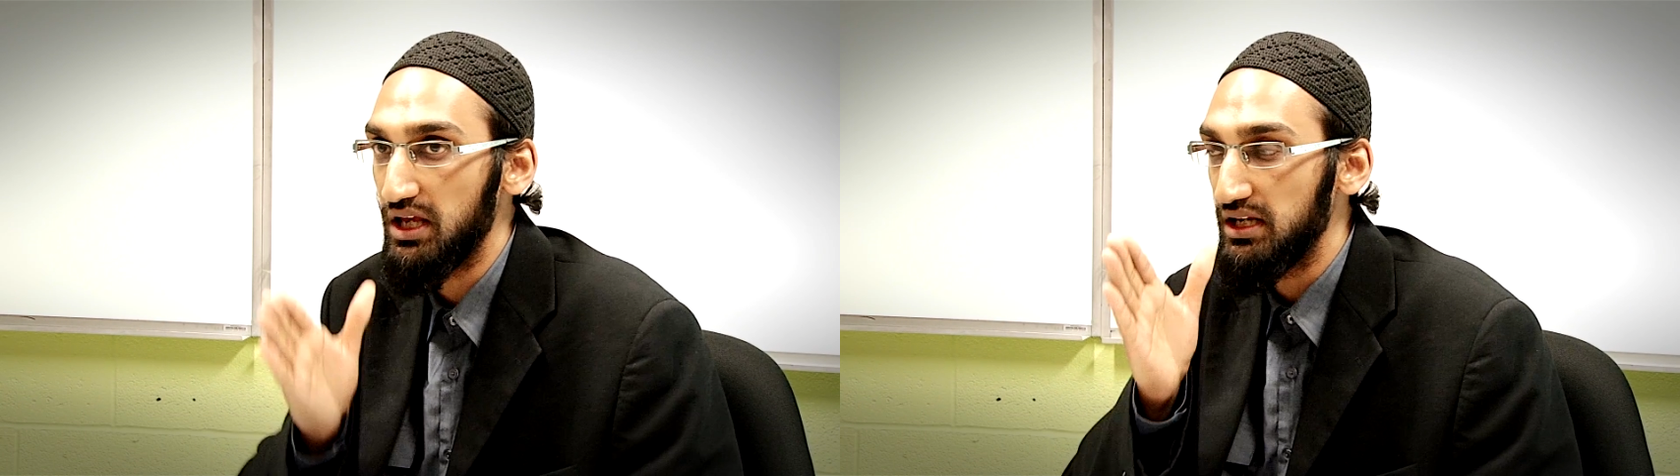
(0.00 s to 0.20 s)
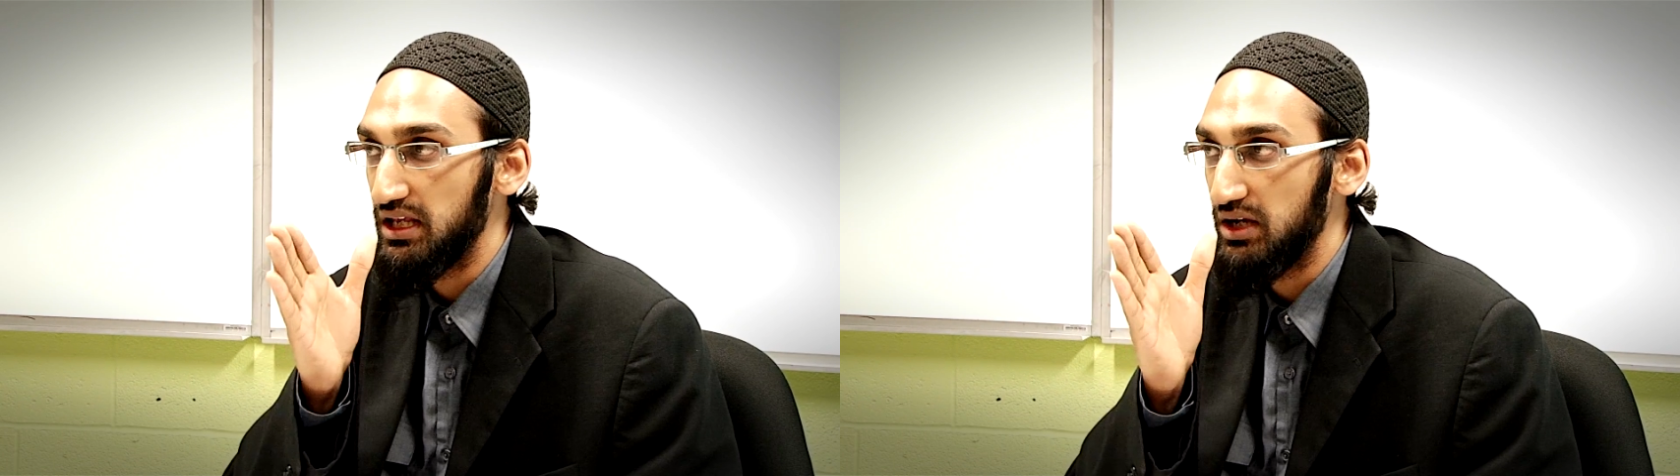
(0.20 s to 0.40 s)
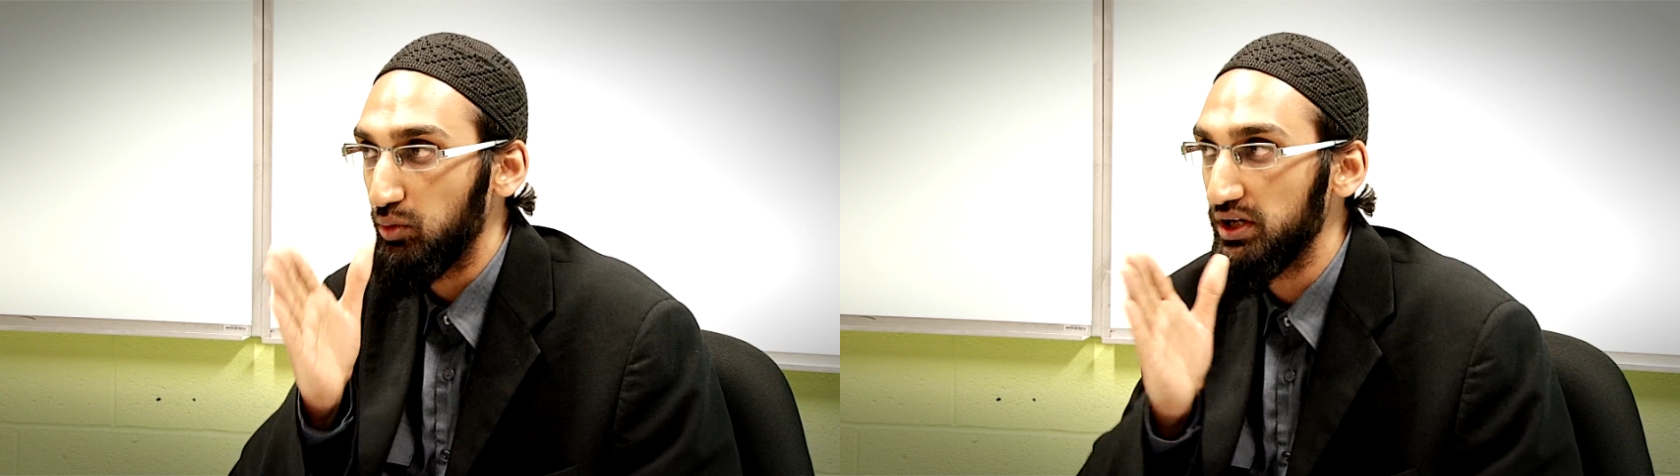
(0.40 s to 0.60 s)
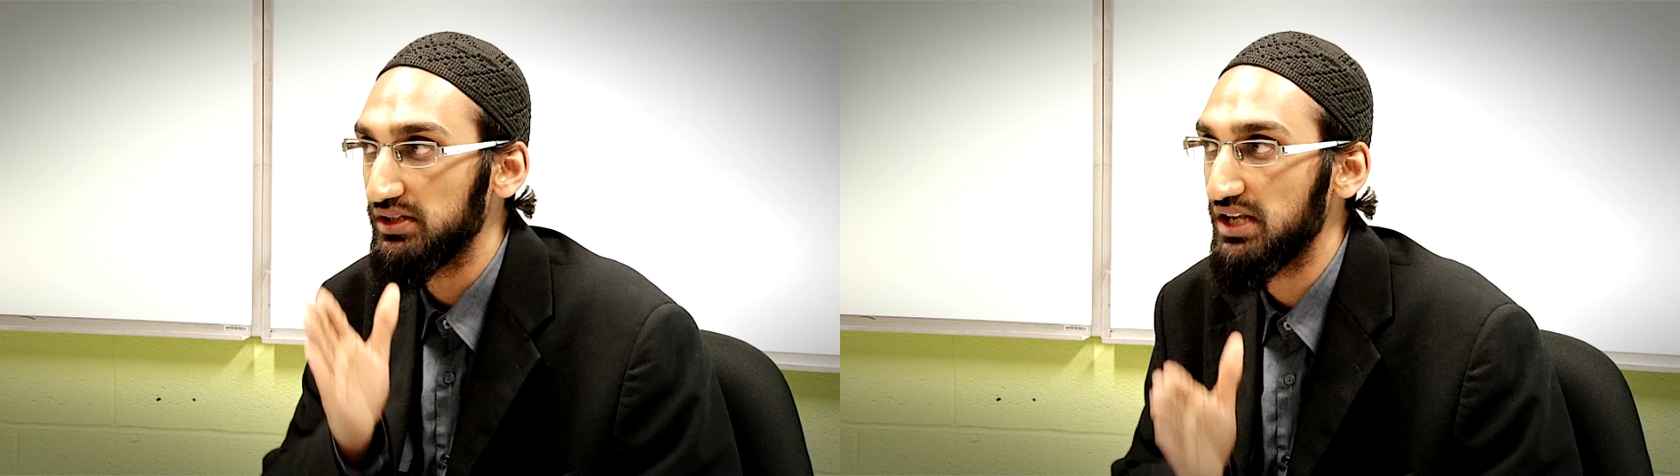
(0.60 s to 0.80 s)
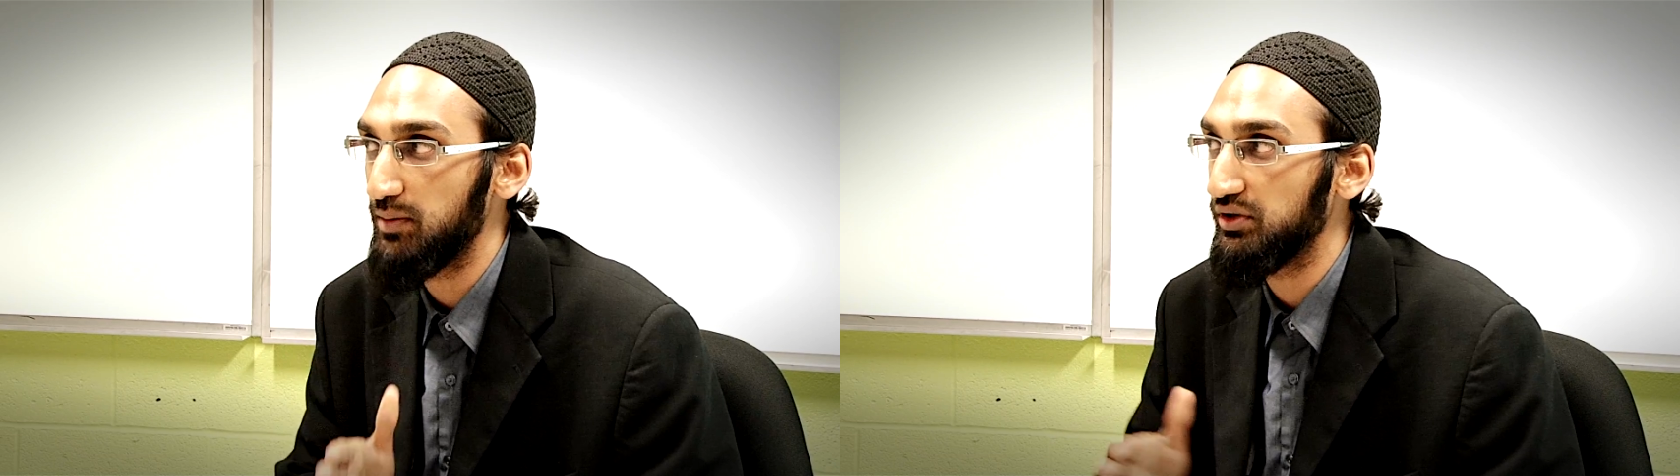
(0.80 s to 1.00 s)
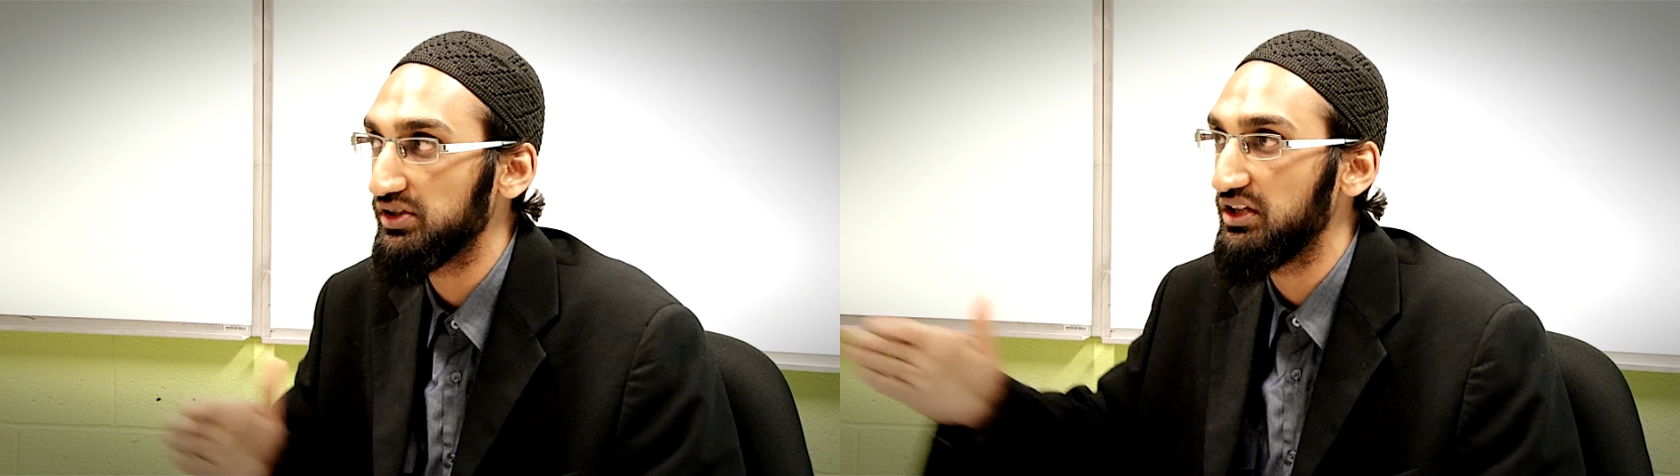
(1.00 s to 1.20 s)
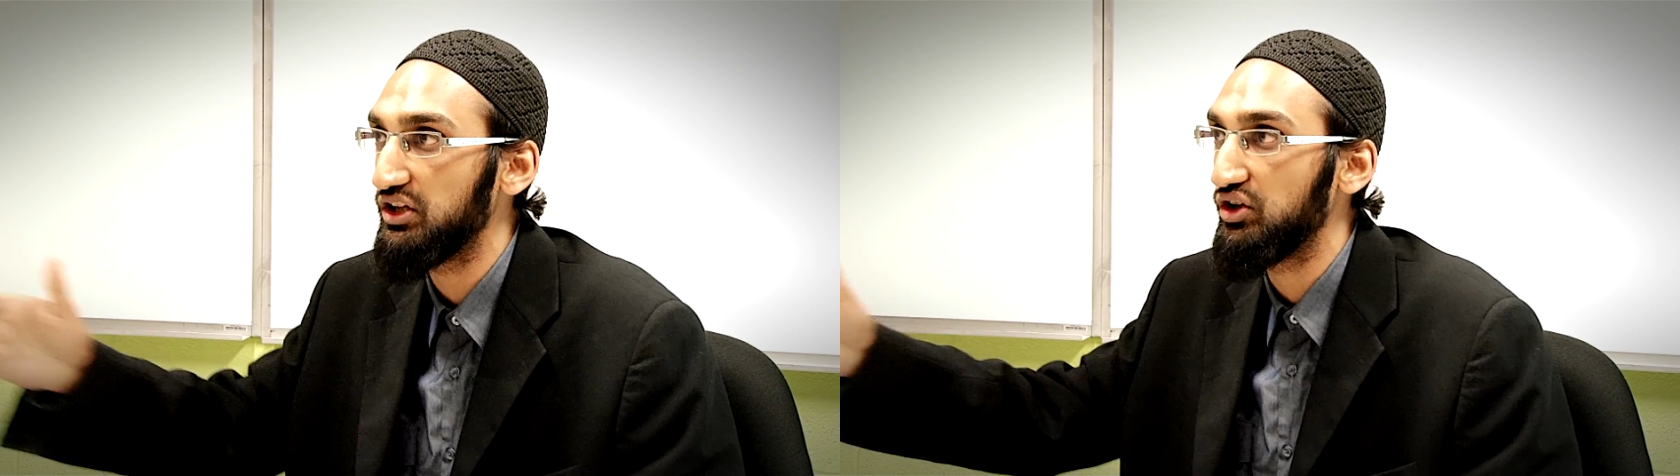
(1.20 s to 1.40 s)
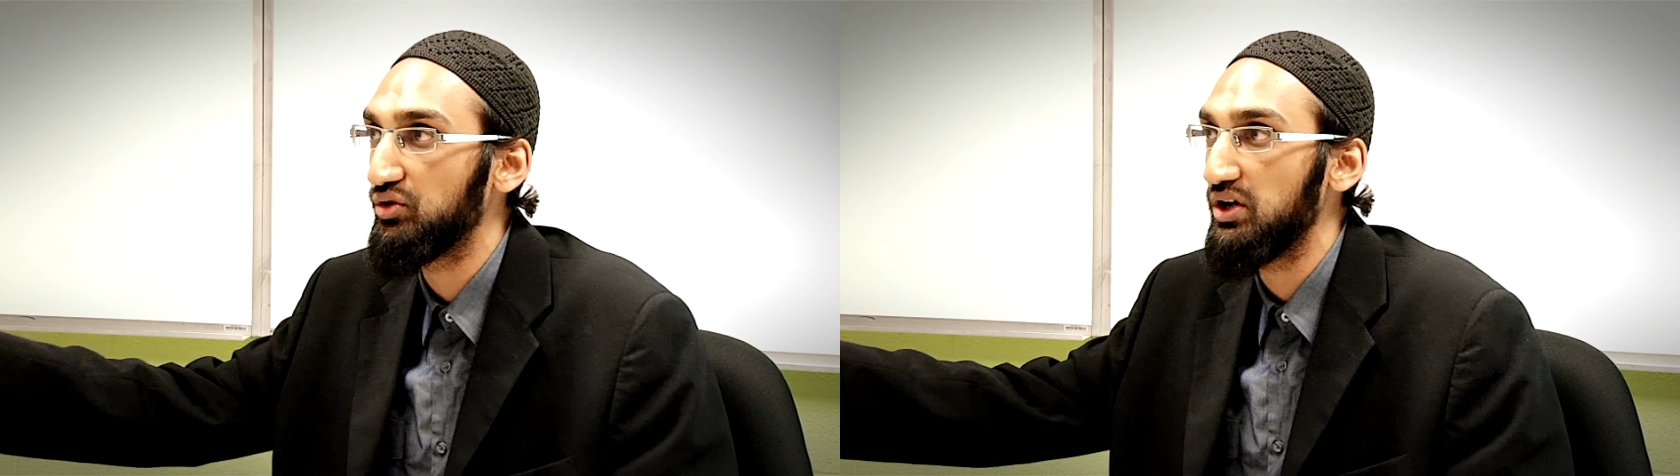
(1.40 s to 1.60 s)
And one example is in
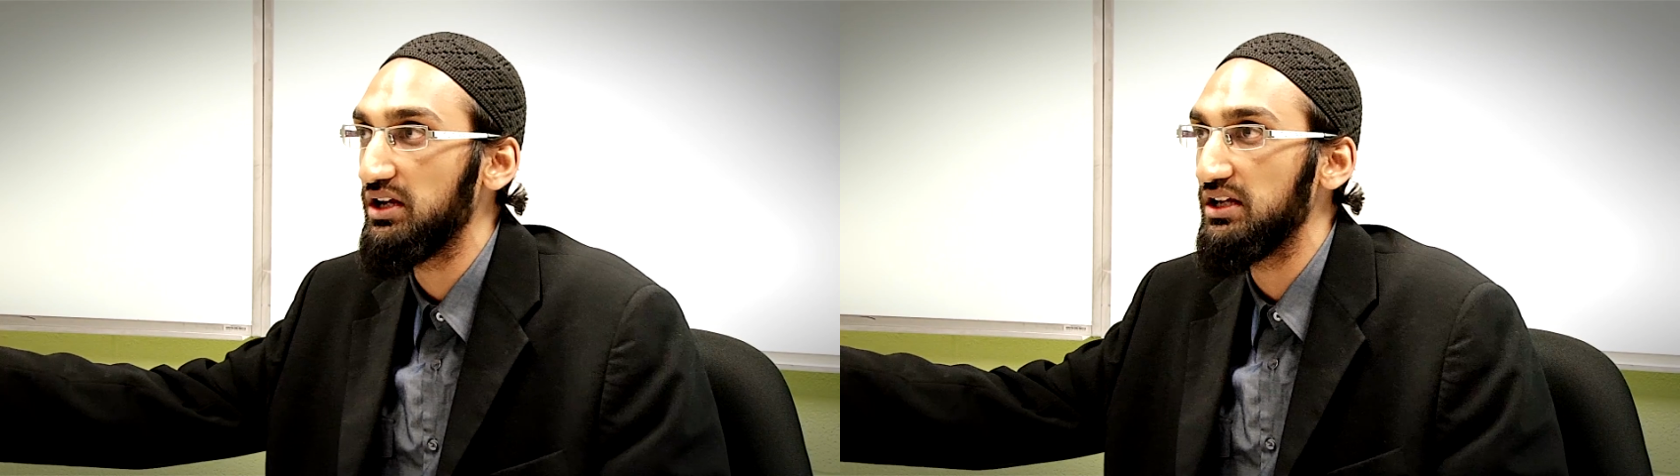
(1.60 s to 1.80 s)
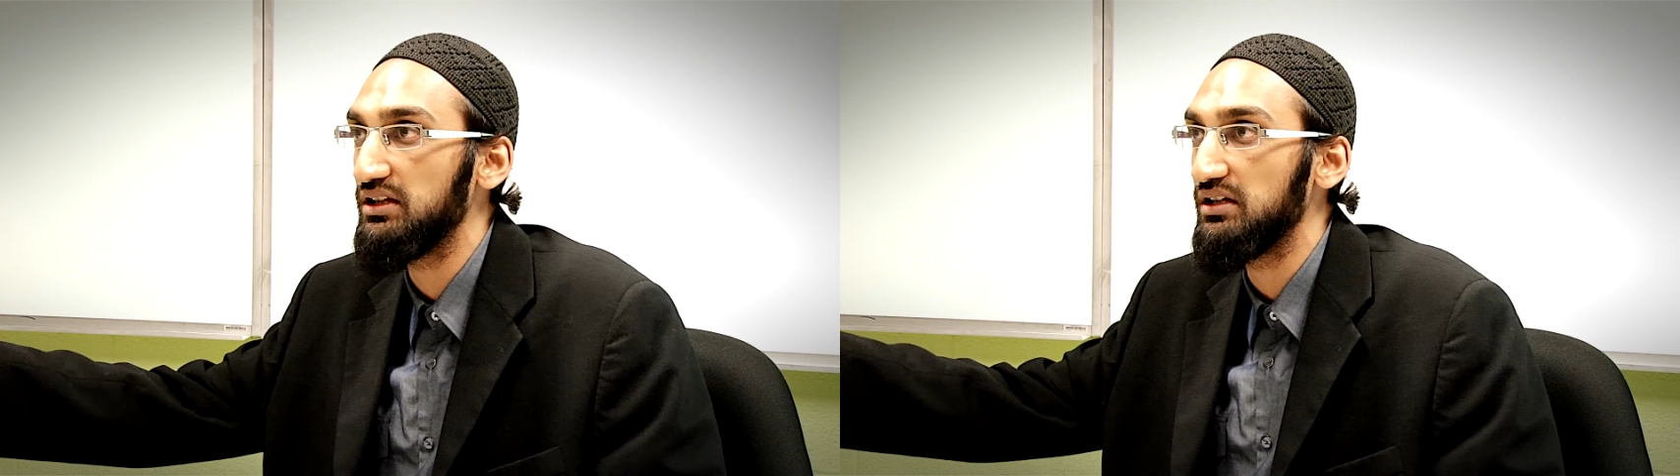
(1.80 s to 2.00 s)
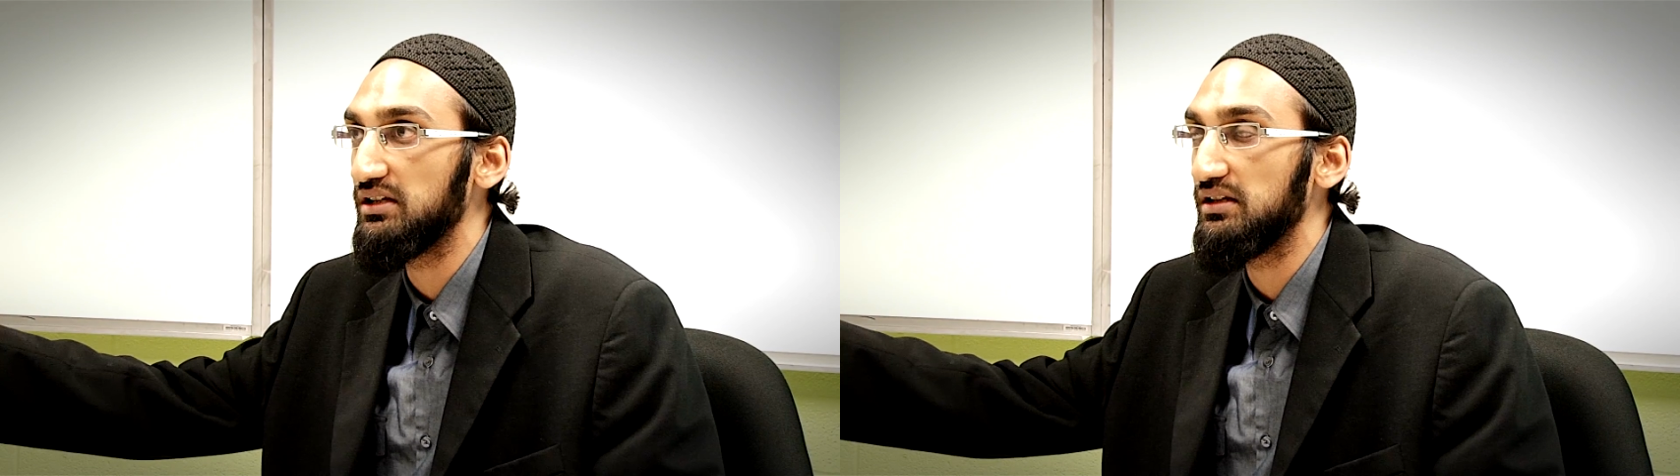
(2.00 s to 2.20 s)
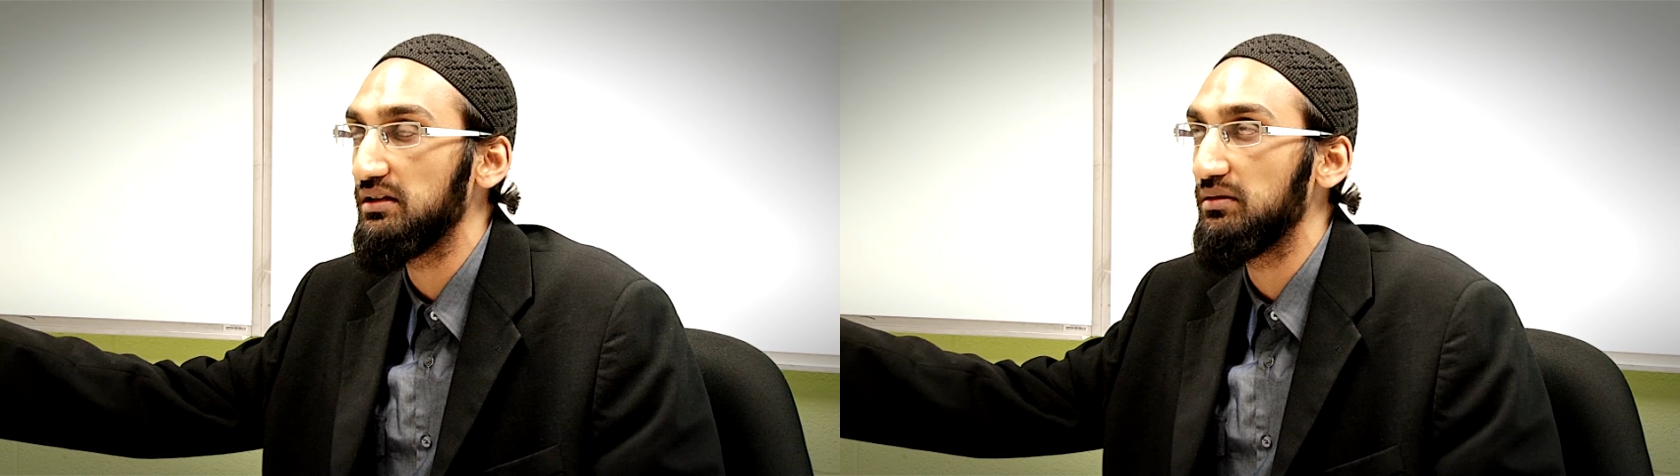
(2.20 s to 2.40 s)
the